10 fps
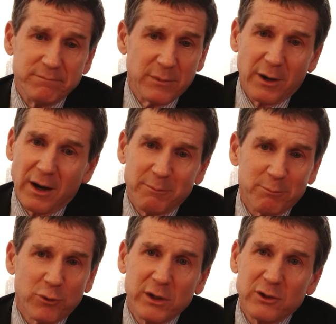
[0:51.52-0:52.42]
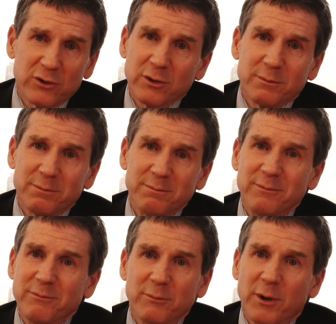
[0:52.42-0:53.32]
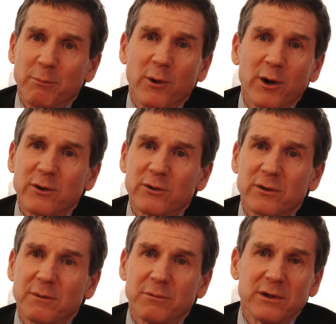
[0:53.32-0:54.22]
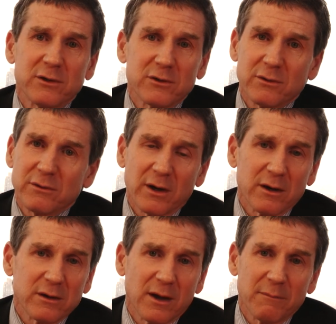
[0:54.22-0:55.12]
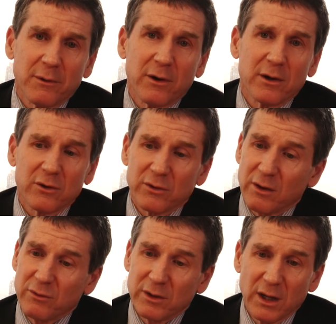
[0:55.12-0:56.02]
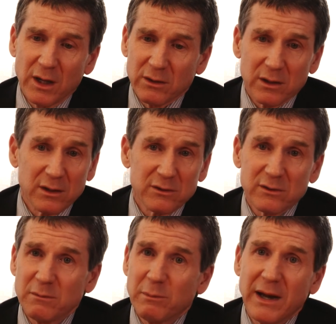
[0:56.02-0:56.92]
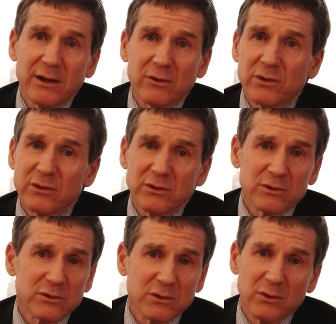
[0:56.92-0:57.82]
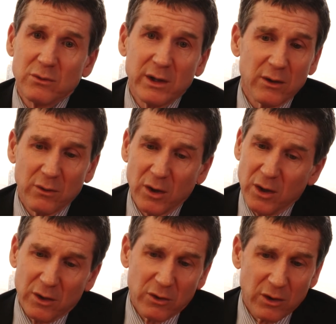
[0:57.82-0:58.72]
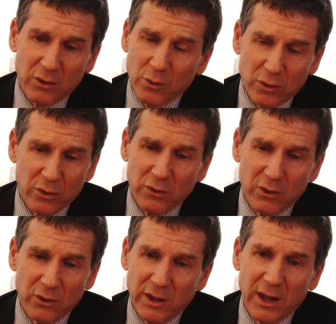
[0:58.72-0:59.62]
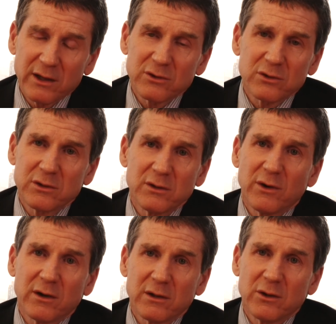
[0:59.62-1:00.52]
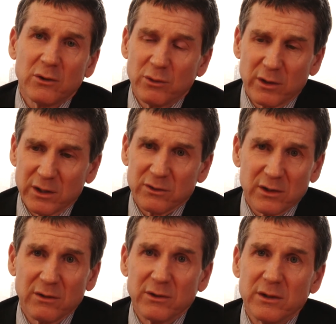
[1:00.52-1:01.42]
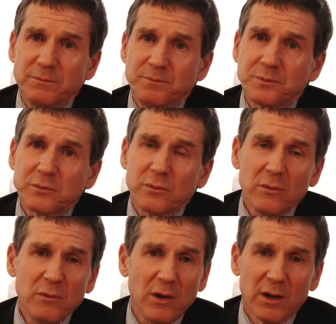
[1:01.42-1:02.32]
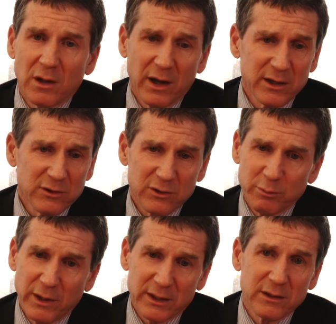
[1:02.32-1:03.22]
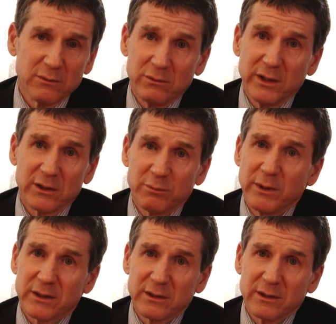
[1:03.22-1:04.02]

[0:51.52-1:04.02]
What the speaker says: I mean, I preach to my partners and I preach to our non-partners every day that this is a battle. This is, you know, the excellence of our legal work is a given. Clients expect it, we expect